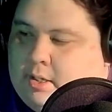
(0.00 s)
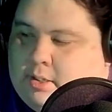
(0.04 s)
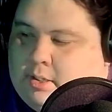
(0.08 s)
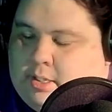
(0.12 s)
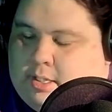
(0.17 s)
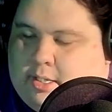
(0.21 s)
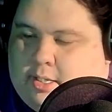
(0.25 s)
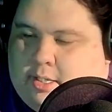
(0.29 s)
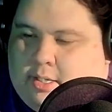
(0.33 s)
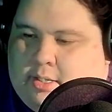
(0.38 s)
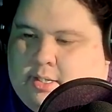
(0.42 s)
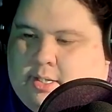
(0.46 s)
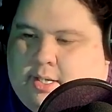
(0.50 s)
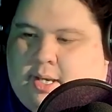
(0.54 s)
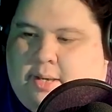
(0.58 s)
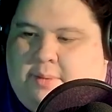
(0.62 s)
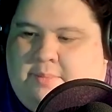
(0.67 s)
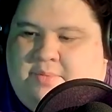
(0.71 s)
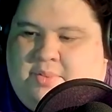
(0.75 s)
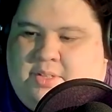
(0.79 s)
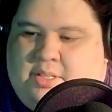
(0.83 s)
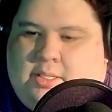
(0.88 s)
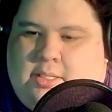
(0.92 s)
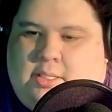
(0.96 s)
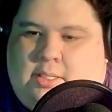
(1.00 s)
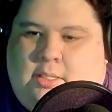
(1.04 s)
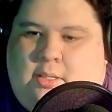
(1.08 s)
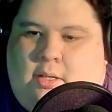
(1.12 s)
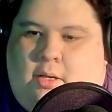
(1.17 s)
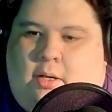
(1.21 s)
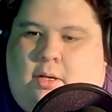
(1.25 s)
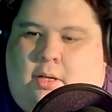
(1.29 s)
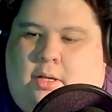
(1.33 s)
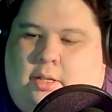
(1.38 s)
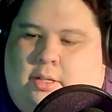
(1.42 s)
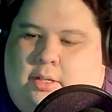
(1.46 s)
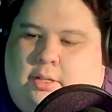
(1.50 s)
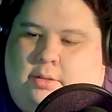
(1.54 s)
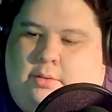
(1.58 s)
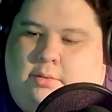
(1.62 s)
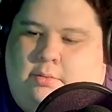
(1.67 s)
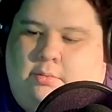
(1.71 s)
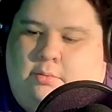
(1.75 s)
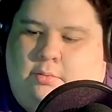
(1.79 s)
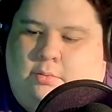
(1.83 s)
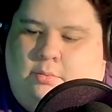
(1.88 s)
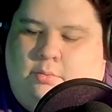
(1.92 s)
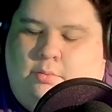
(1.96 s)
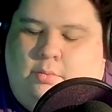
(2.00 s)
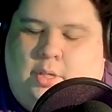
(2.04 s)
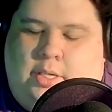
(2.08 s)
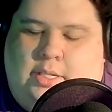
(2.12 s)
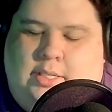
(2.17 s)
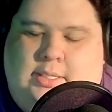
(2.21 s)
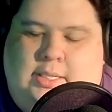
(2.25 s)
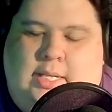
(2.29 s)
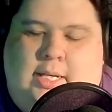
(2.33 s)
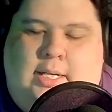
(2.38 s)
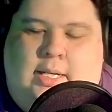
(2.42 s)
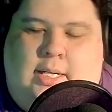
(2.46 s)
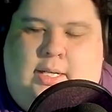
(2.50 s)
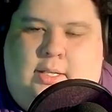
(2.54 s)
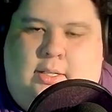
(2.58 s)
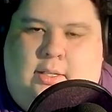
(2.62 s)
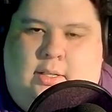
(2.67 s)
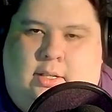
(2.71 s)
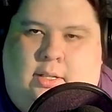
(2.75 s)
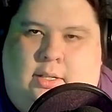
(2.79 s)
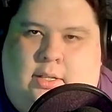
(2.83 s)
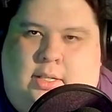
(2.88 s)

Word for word: the the emphasis on extending of